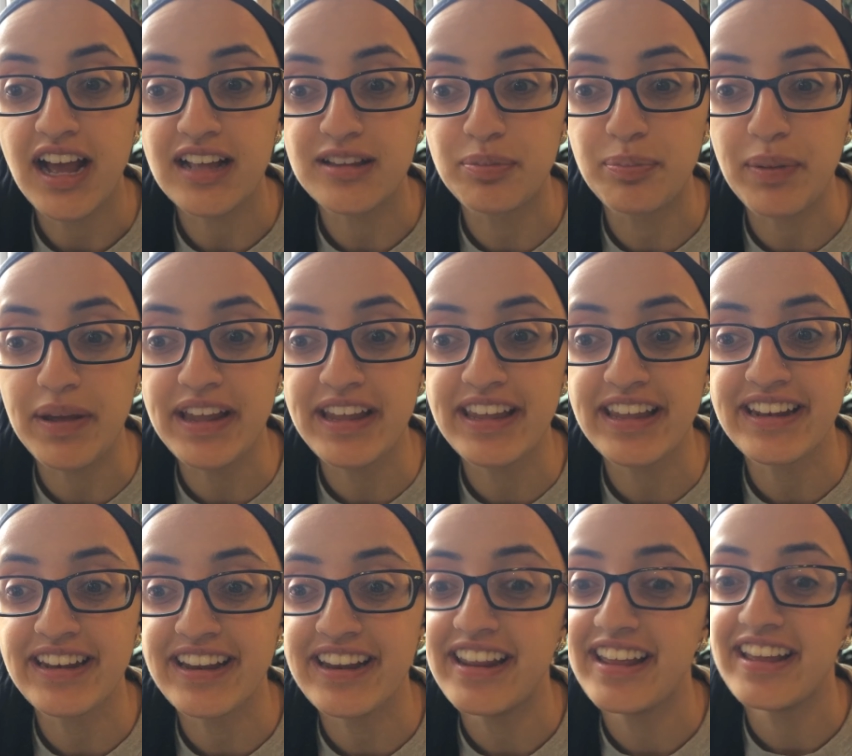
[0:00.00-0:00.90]
has bacon
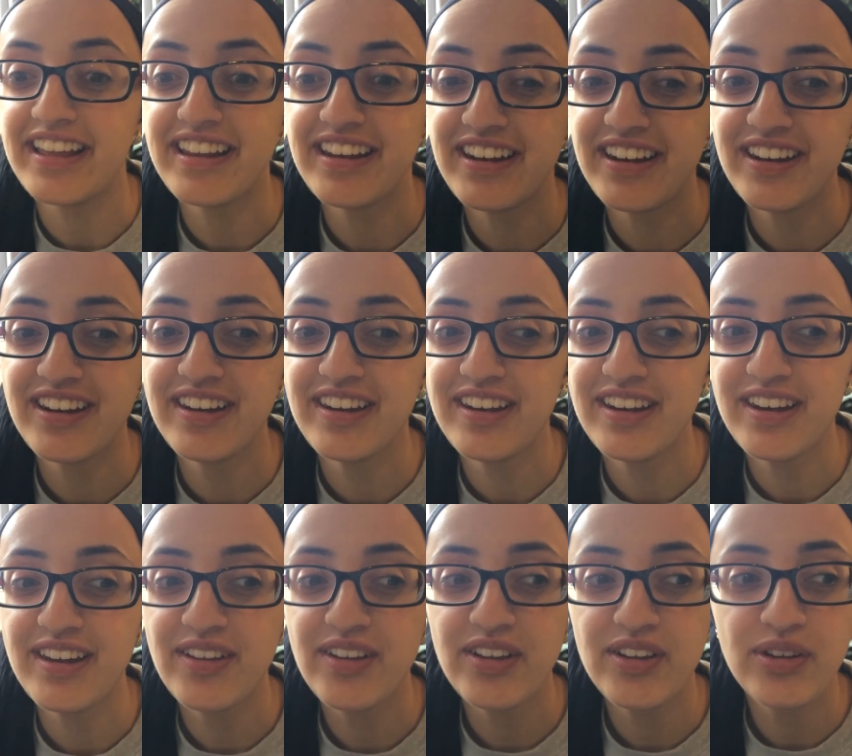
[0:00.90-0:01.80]
in it. No.
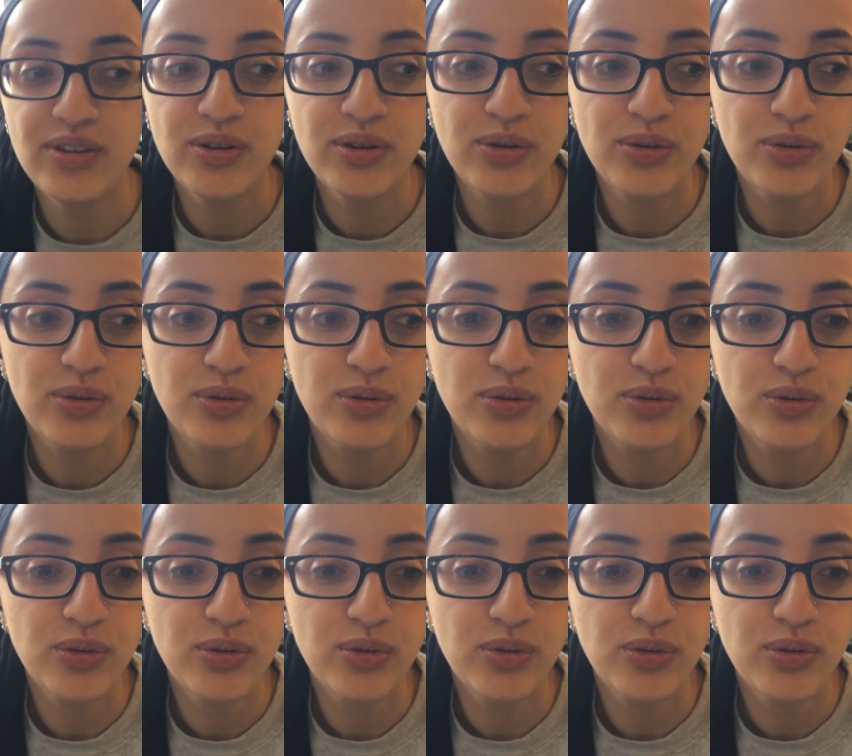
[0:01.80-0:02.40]
That